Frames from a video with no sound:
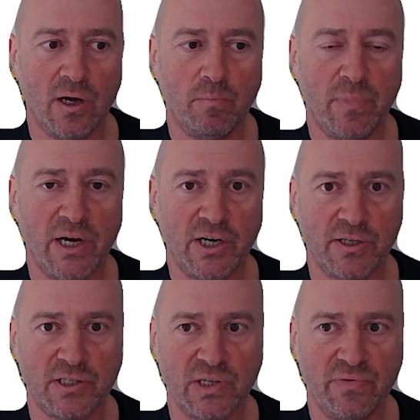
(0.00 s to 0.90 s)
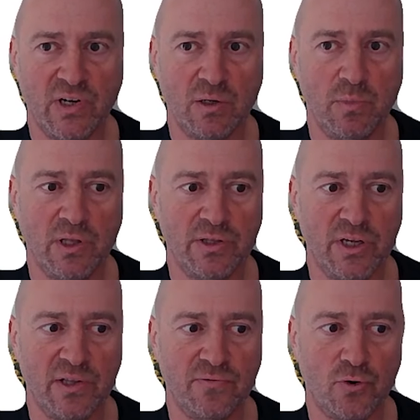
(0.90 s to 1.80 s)
patterns available on
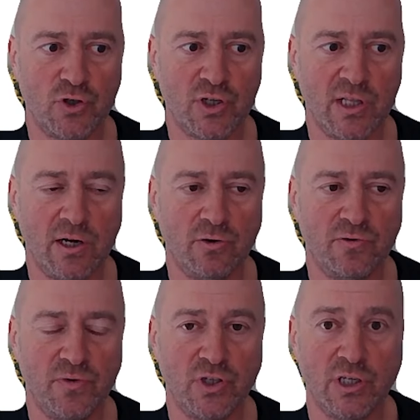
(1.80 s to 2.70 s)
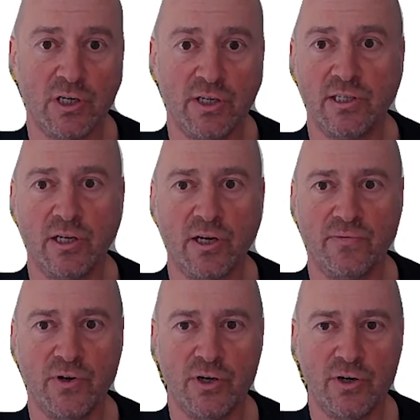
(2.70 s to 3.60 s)
DataForge Cloud, which are easily
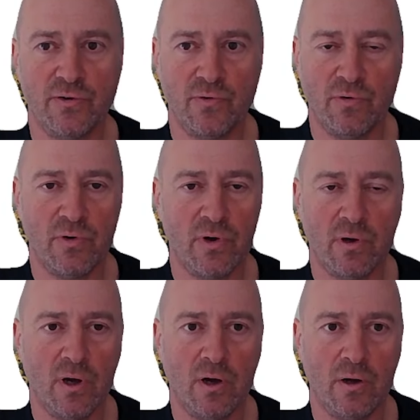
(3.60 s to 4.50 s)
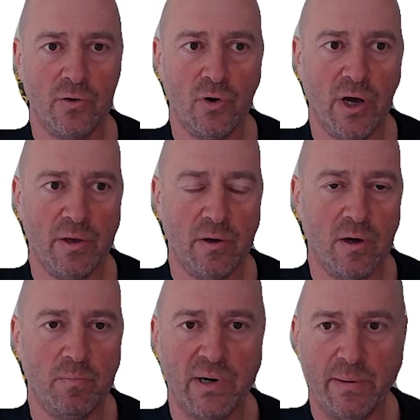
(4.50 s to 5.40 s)
configured for the UI
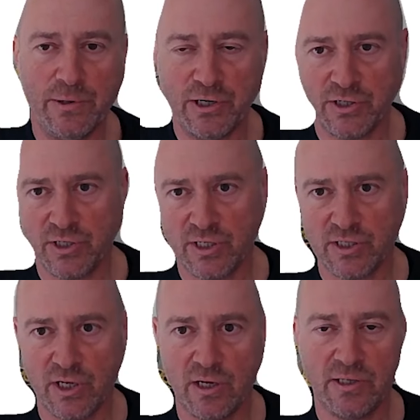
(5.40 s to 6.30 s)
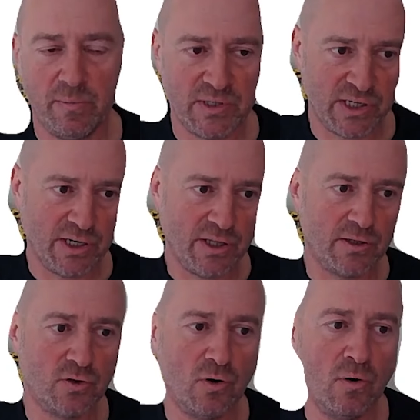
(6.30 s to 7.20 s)
parameters as demonstrated.
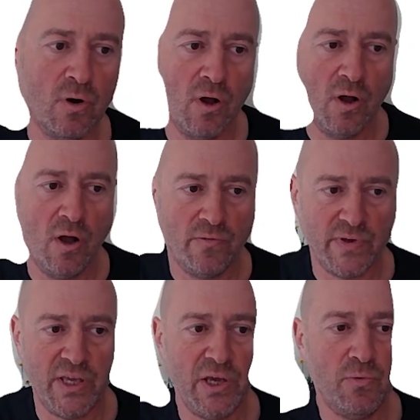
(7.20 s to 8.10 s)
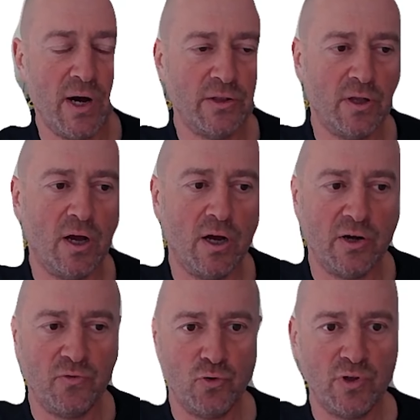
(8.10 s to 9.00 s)
So the key one I
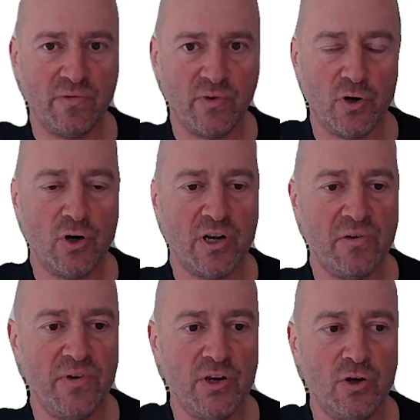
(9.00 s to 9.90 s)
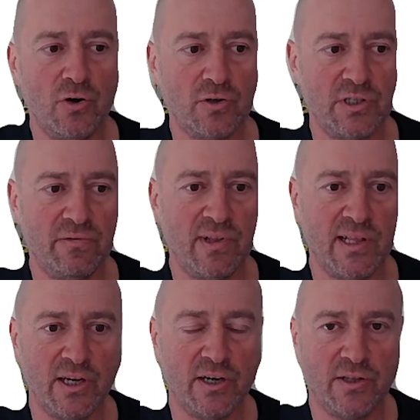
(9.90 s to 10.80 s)
reviewed in the earlier video, see the
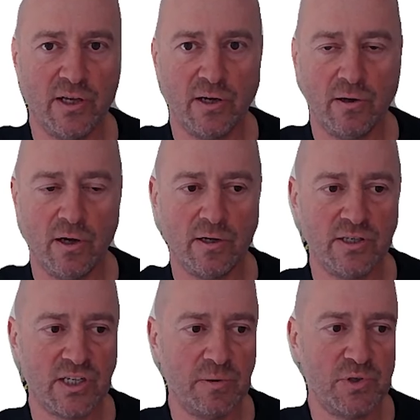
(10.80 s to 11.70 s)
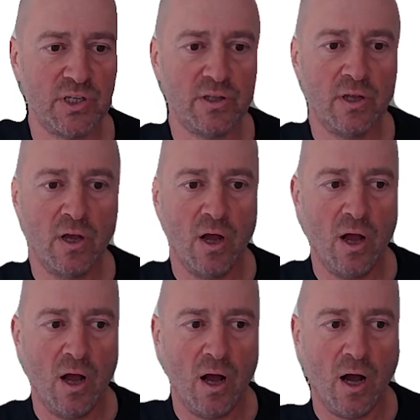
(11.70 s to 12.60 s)
link in the description.
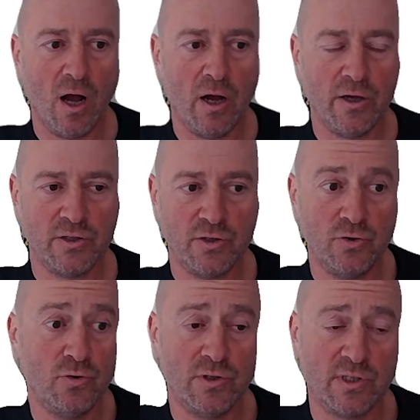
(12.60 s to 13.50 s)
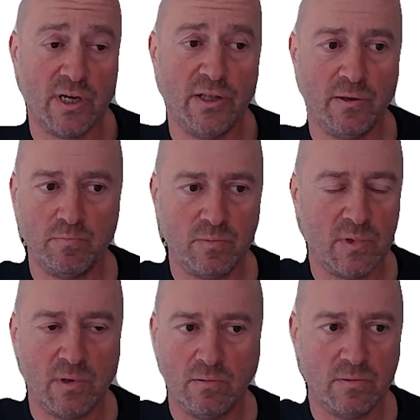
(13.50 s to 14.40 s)
It's kind of
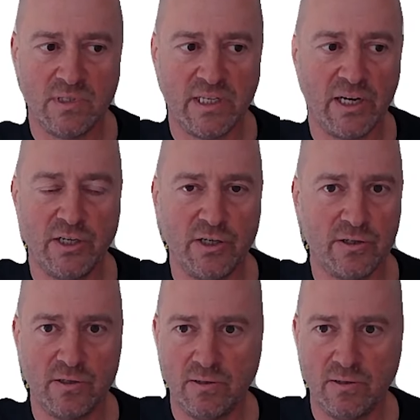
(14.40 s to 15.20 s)
standard